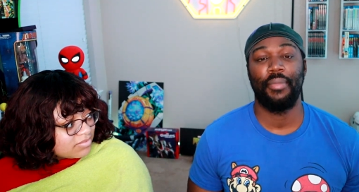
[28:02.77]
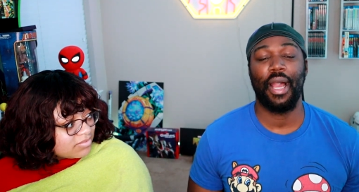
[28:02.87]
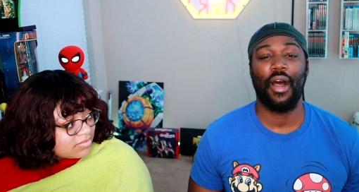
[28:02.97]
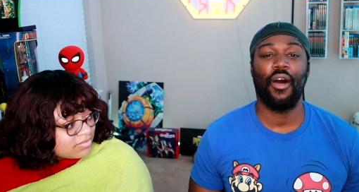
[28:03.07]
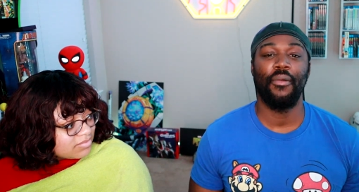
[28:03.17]

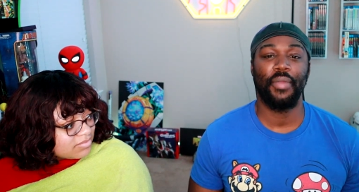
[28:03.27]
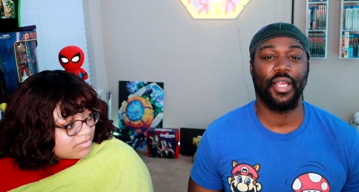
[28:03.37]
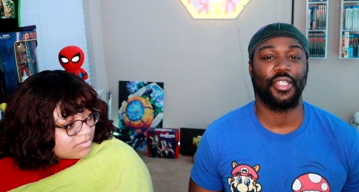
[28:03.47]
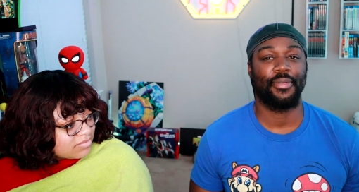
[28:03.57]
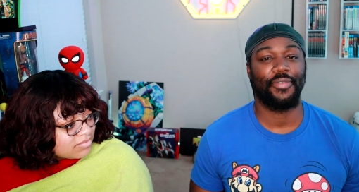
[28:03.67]
Speaker 1: by all
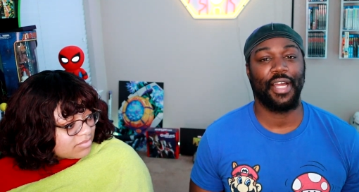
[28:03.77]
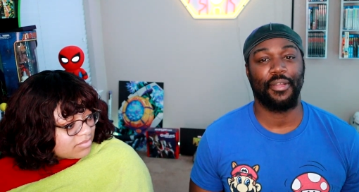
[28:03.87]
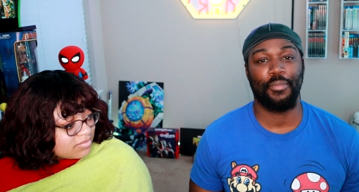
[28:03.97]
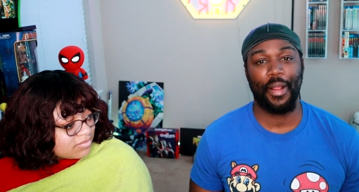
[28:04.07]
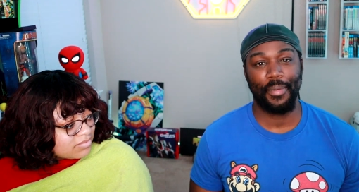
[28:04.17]
means, provide
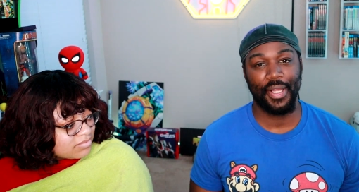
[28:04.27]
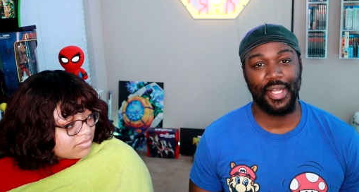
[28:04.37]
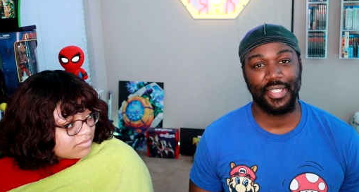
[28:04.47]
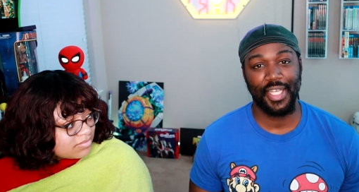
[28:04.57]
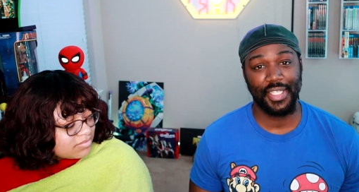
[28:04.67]
the proper
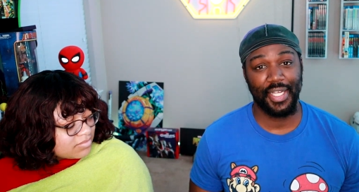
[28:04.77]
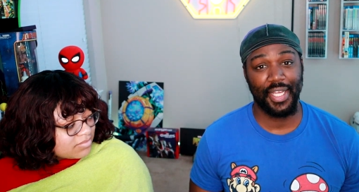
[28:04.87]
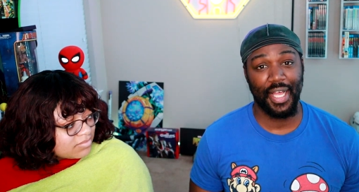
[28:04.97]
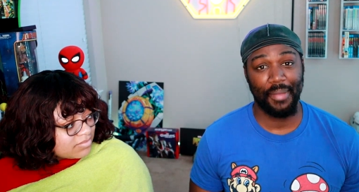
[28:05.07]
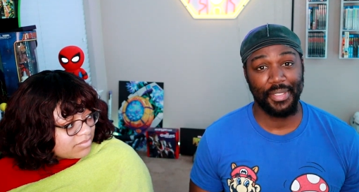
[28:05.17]
context in
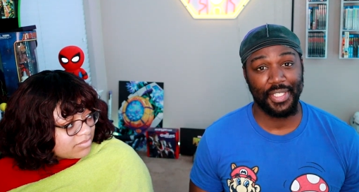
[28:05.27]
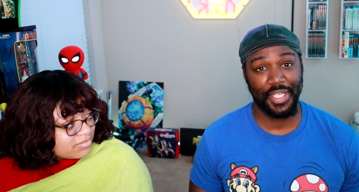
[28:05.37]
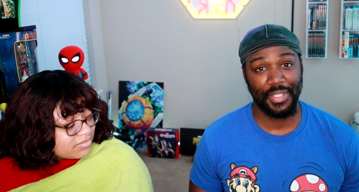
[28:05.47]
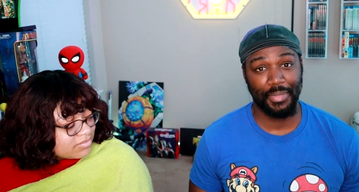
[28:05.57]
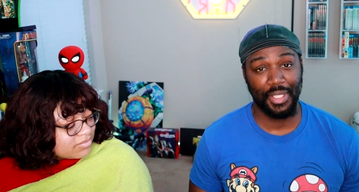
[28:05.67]
the comment
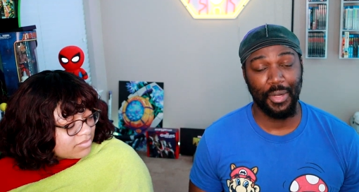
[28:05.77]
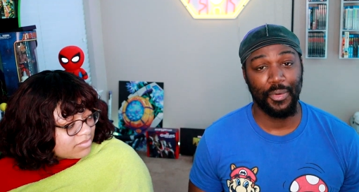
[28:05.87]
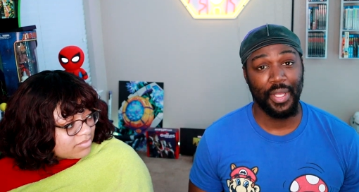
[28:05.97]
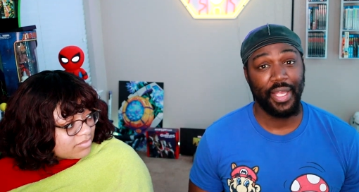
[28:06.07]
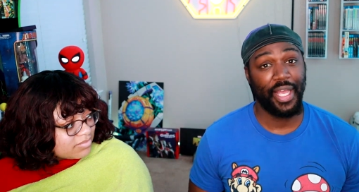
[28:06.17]
section
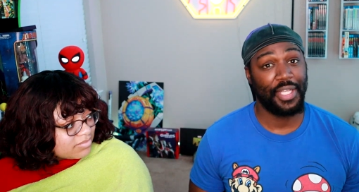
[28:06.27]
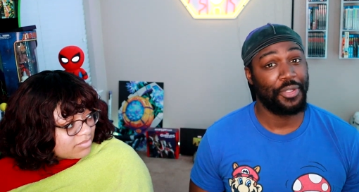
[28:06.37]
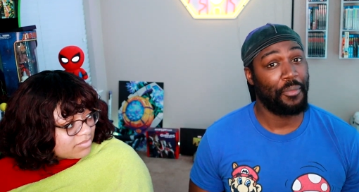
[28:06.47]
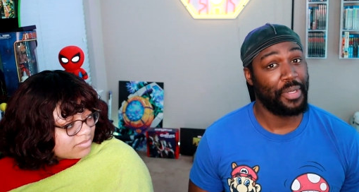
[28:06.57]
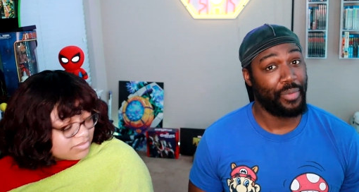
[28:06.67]
below, and
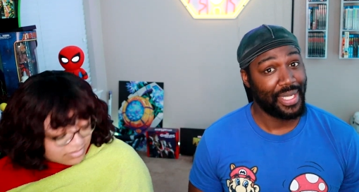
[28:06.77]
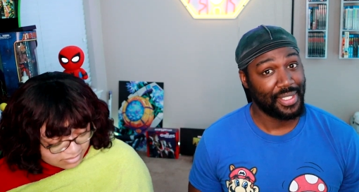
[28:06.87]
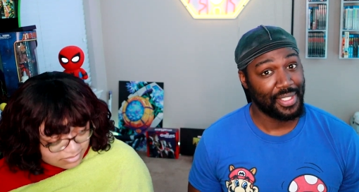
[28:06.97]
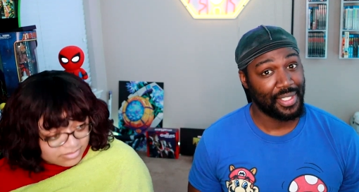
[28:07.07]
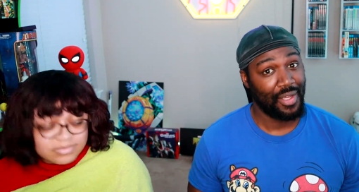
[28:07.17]
don't be
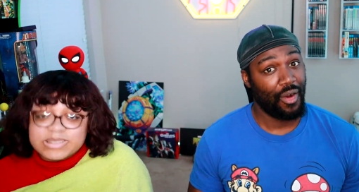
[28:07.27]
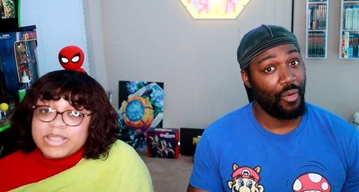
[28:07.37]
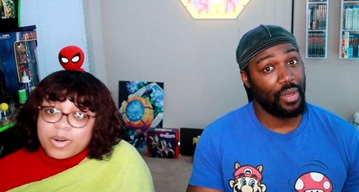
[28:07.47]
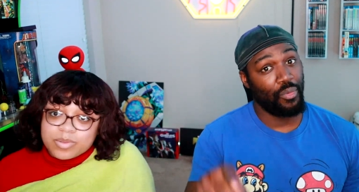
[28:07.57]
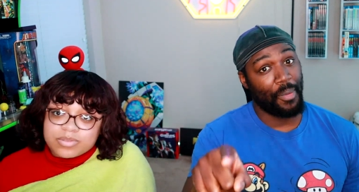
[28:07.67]
racist.
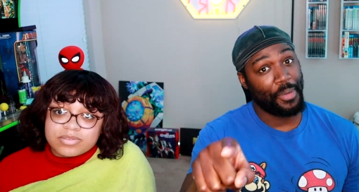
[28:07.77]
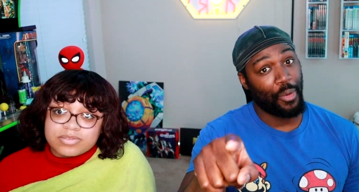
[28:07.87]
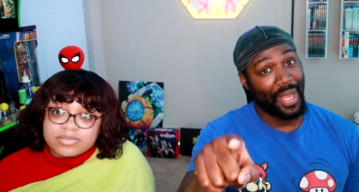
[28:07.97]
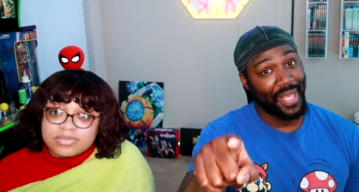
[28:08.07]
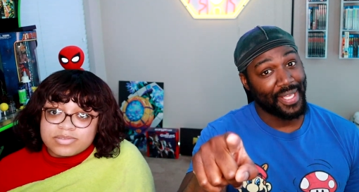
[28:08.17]
Don't whoop
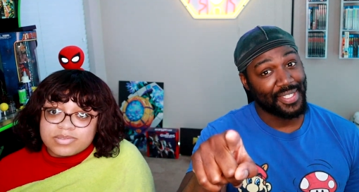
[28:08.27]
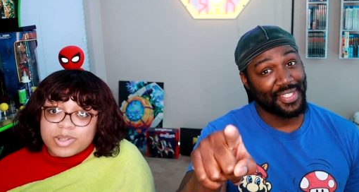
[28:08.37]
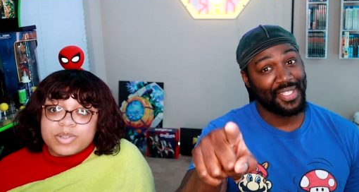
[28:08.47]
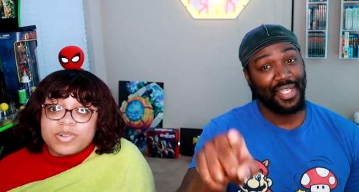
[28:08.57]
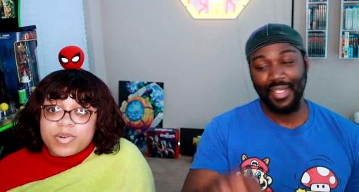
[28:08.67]
your
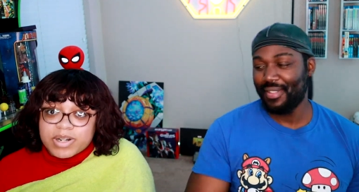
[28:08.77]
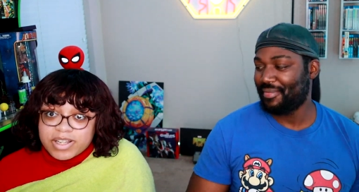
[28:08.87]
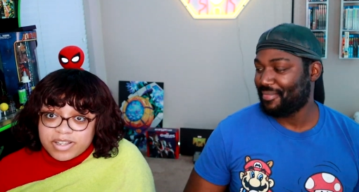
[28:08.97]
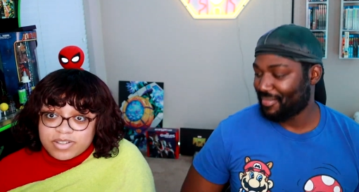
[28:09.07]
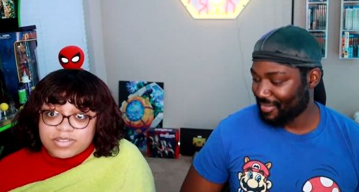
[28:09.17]
ass. Or you
Speaker 2: going
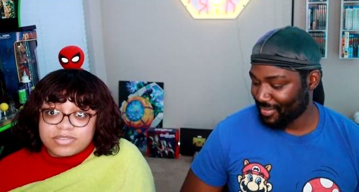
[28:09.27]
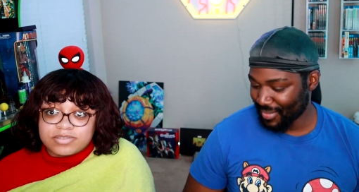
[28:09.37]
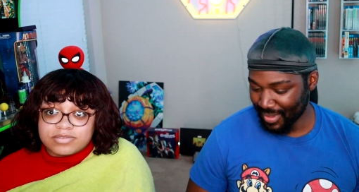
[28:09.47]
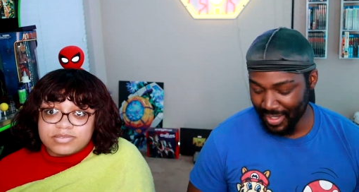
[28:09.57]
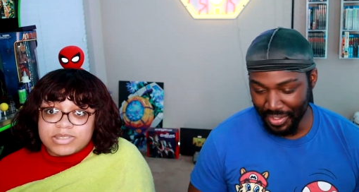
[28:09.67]
to hell
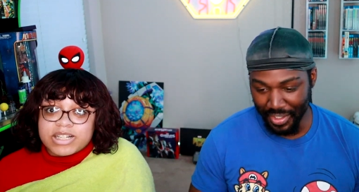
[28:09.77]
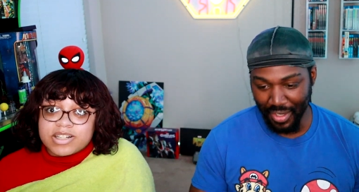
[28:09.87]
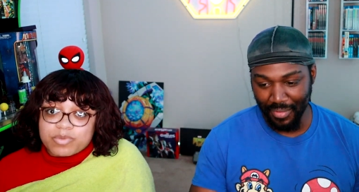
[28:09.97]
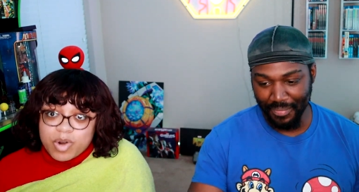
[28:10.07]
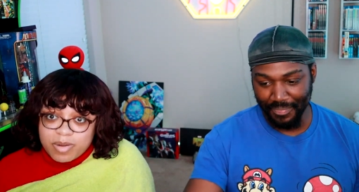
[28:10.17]
in
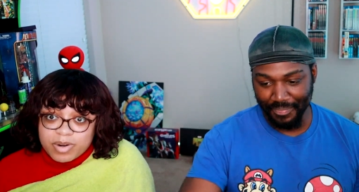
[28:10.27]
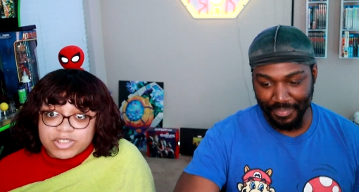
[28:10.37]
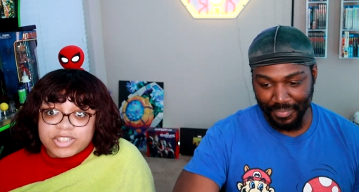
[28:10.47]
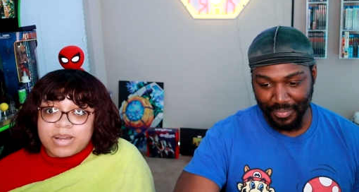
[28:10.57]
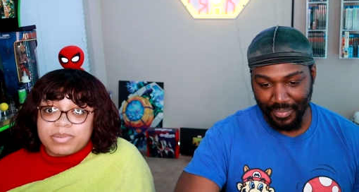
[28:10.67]
go. a
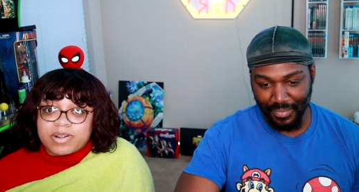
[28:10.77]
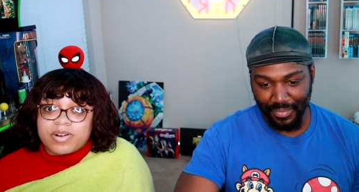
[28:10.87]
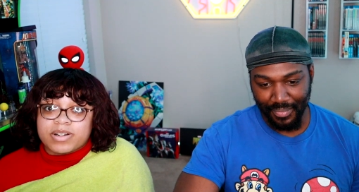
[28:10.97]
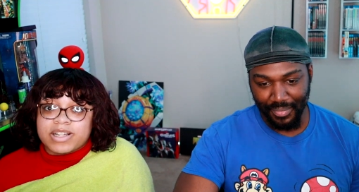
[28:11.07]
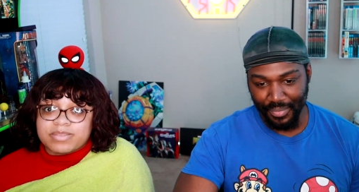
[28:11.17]
Walmart shopping
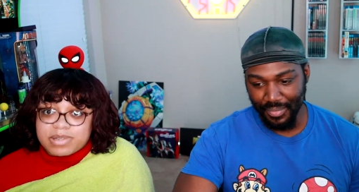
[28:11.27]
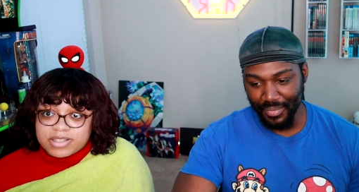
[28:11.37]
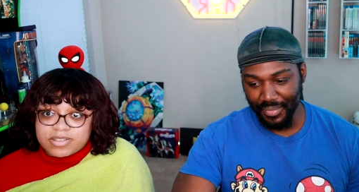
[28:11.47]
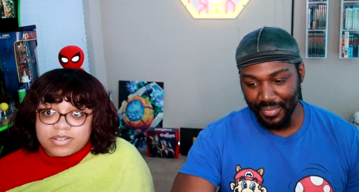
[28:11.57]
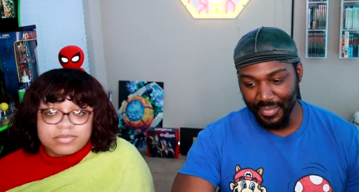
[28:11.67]
cart. That's
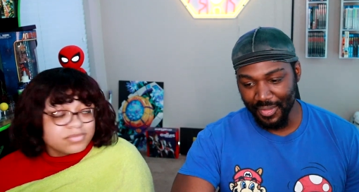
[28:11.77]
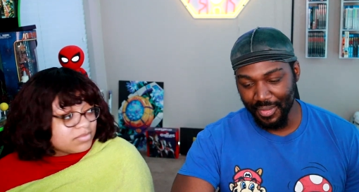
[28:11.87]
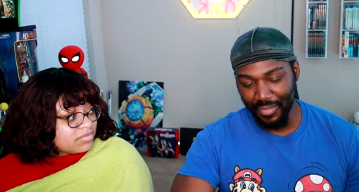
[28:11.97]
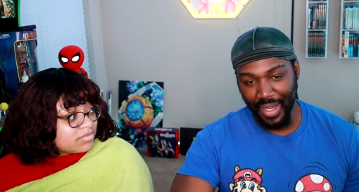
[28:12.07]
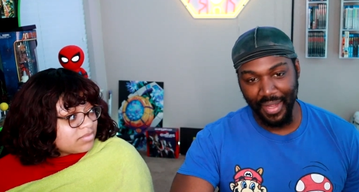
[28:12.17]
messed up.
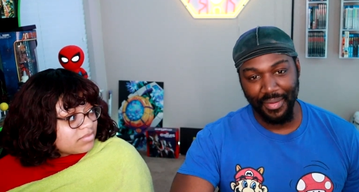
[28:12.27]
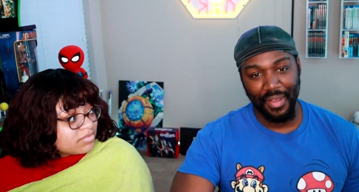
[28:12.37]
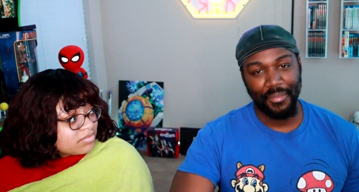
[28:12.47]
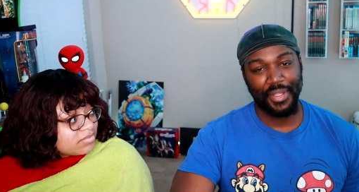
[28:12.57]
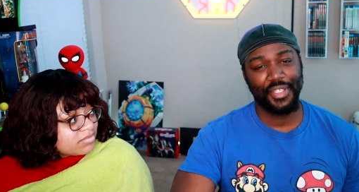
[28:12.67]
Speaker 1: Right.
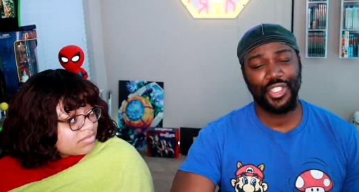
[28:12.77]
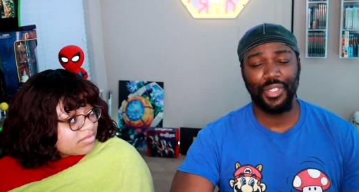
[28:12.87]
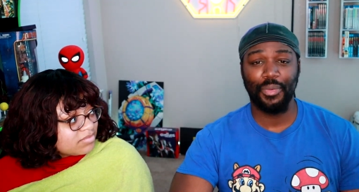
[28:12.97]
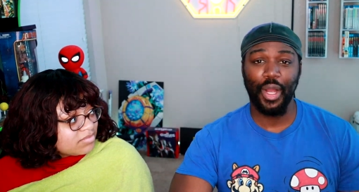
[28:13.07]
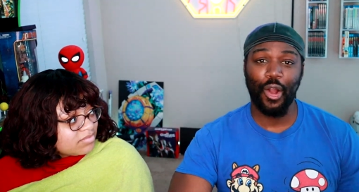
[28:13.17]
But this
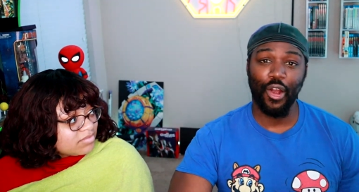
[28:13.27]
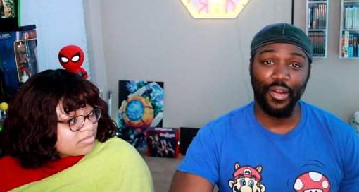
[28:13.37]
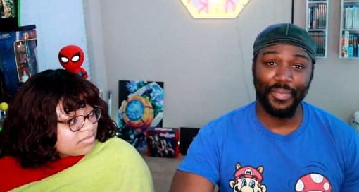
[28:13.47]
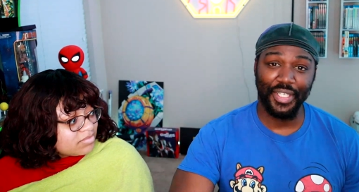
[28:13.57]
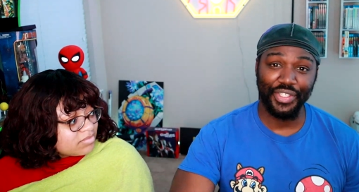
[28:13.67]
is your boy
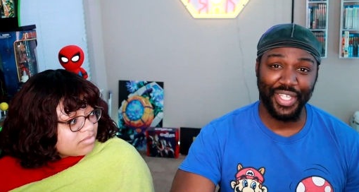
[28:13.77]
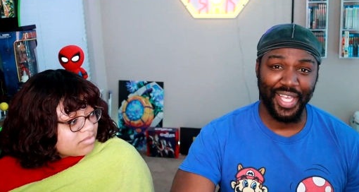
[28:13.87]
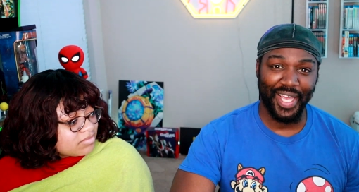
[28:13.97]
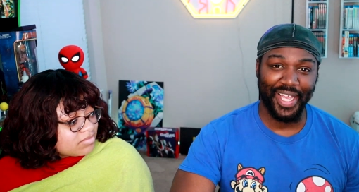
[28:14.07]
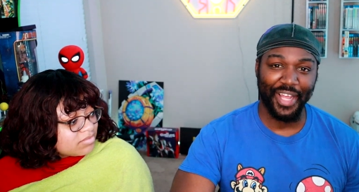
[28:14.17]

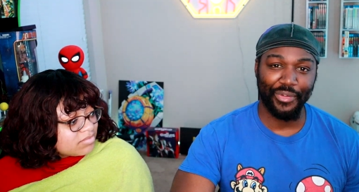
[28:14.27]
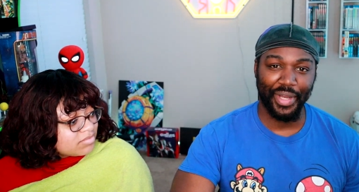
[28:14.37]
RBG, aka the